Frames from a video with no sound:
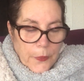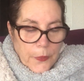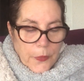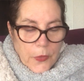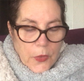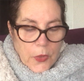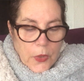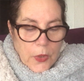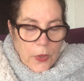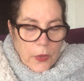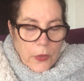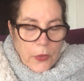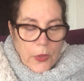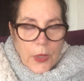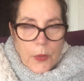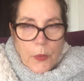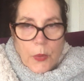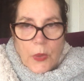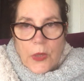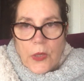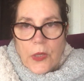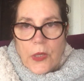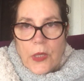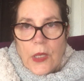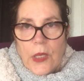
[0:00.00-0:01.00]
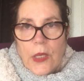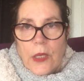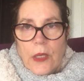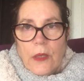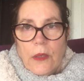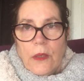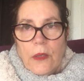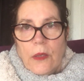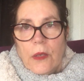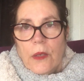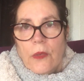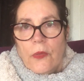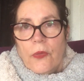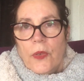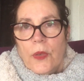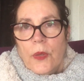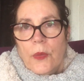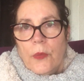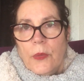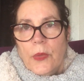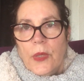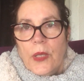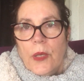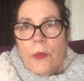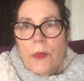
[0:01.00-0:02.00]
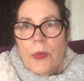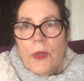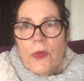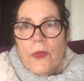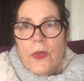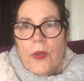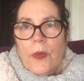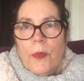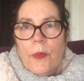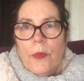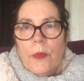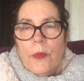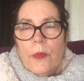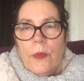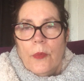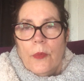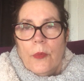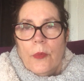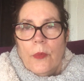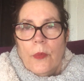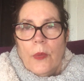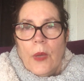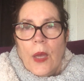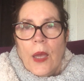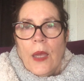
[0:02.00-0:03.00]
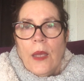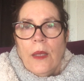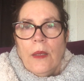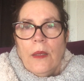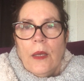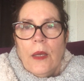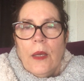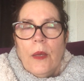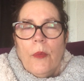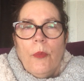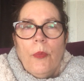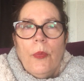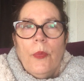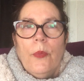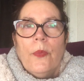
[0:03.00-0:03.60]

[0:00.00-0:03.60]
So Debbie said from Debbie from Hi Deb,